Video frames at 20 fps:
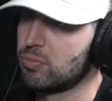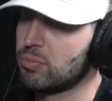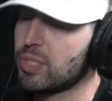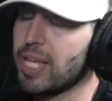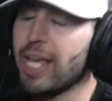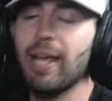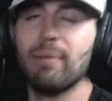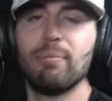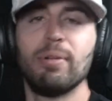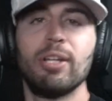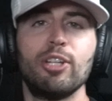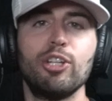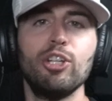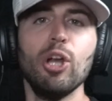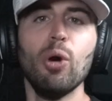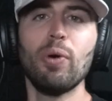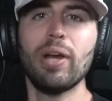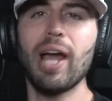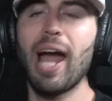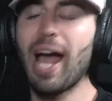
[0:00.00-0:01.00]
Damn, you
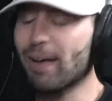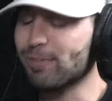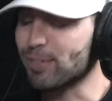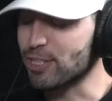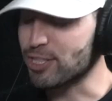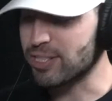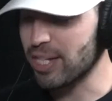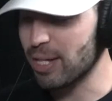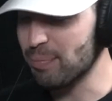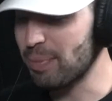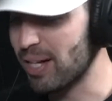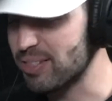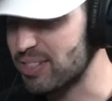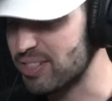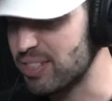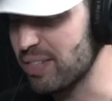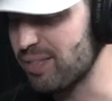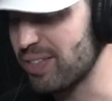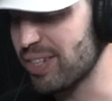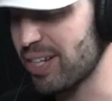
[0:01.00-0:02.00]
know what I have to say about
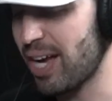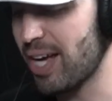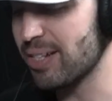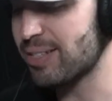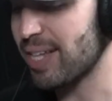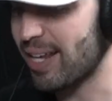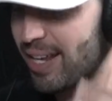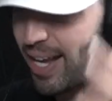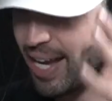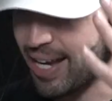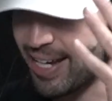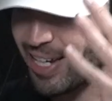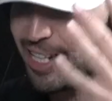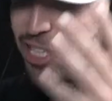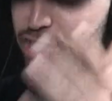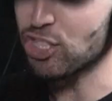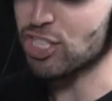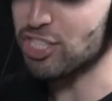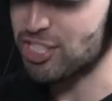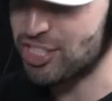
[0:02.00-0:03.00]
Steven, guys? And
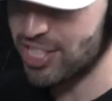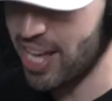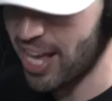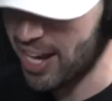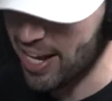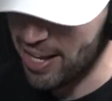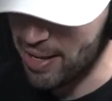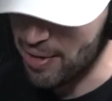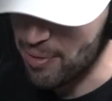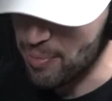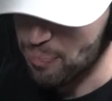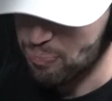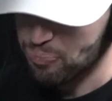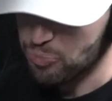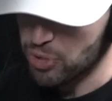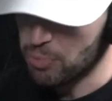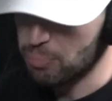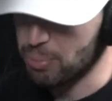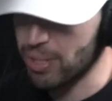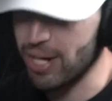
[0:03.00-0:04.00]
he just said it,
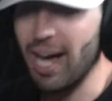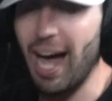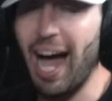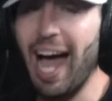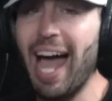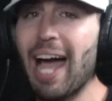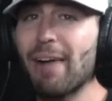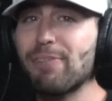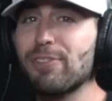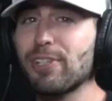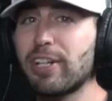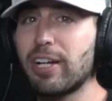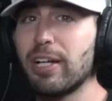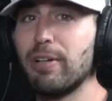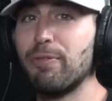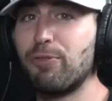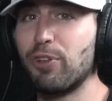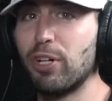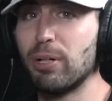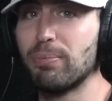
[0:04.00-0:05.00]
but I have to
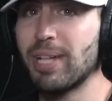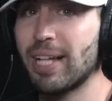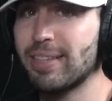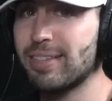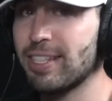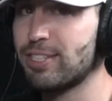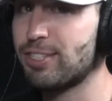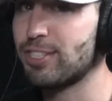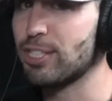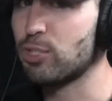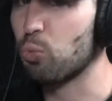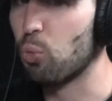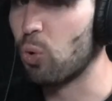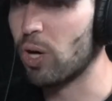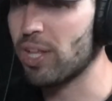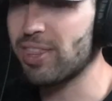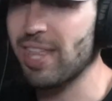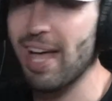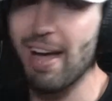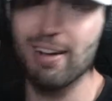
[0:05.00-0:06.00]
confirm that this is
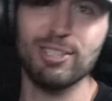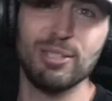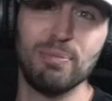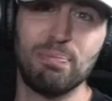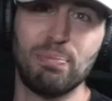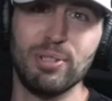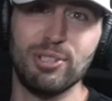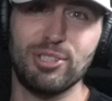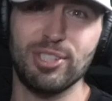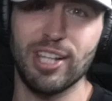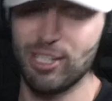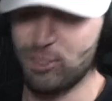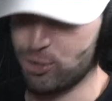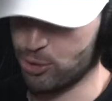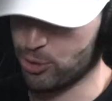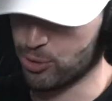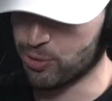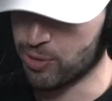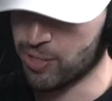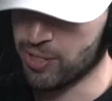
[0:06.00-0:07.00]
1000%
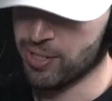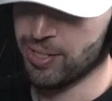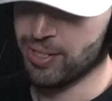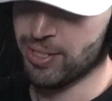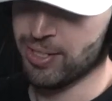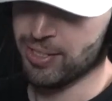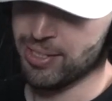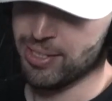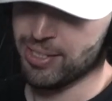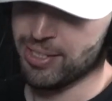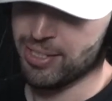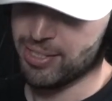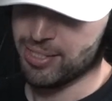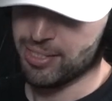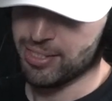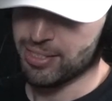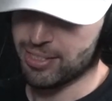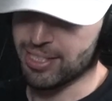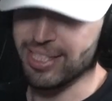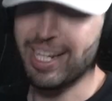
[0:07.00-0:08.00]
true.
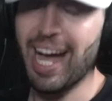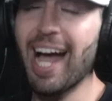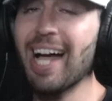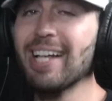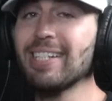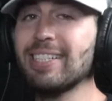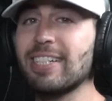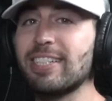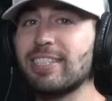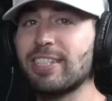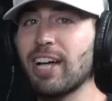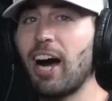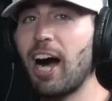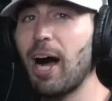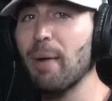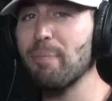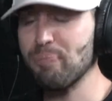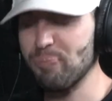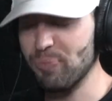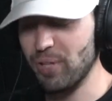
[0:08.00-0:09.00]
The guy is the
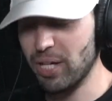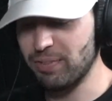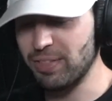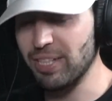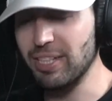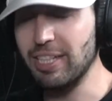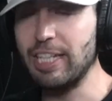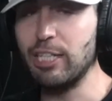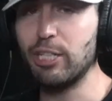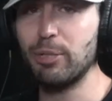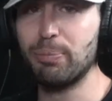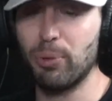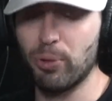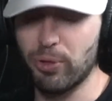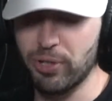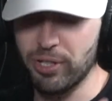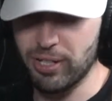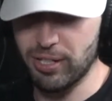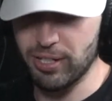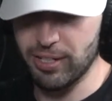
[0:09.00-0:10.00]
top of the
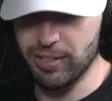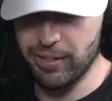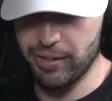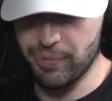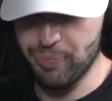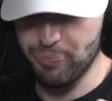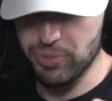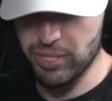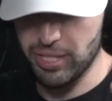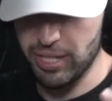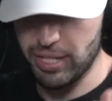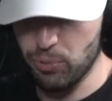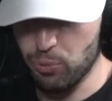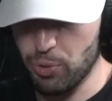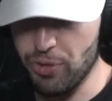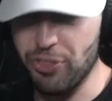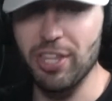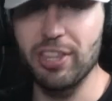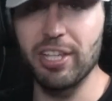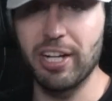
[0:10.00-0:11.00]
leaderboard
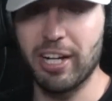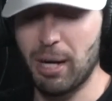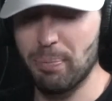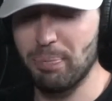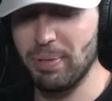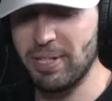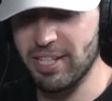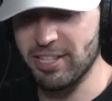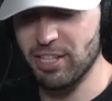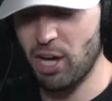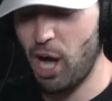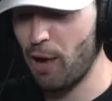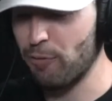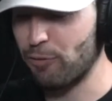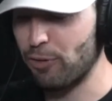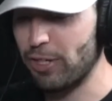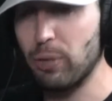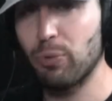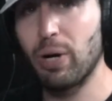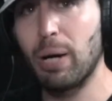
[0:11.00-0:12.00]
within the company and the
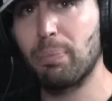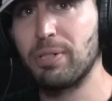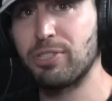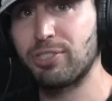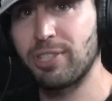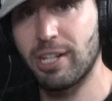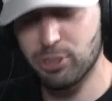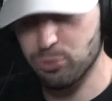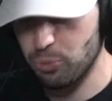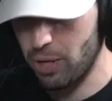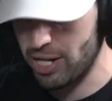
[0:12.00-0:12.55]
offer he represents